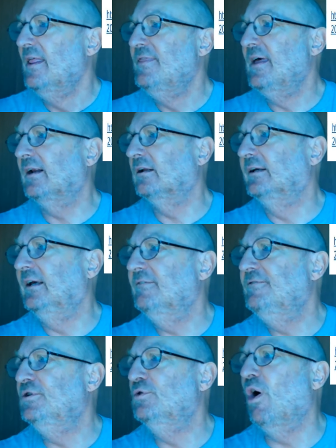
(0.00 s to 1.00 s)
that'll
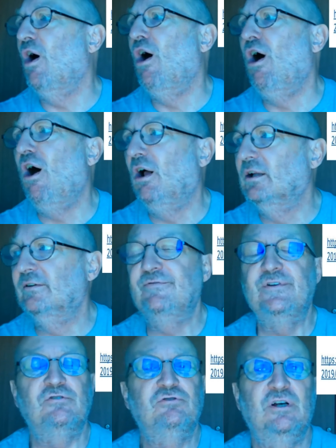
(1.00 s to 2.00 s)
give you all
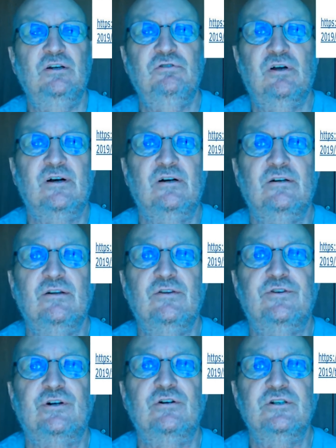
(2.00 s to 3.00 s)
of the
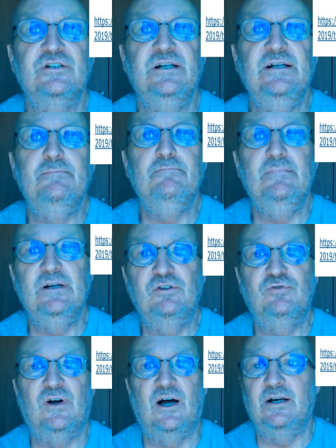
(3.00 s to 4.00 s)
613
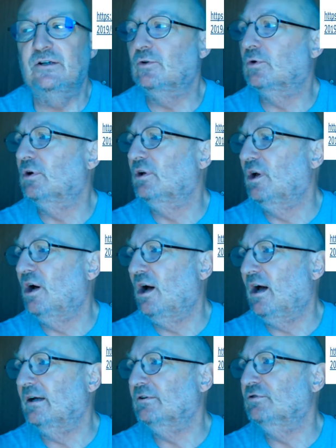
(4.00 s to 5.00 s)
mitzvot or
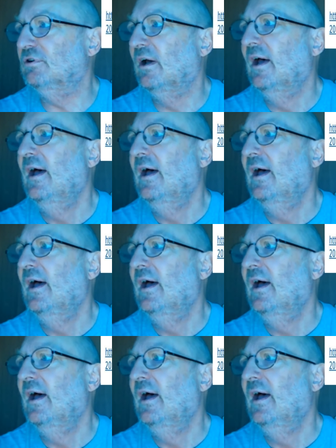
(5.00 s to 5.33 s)
laws.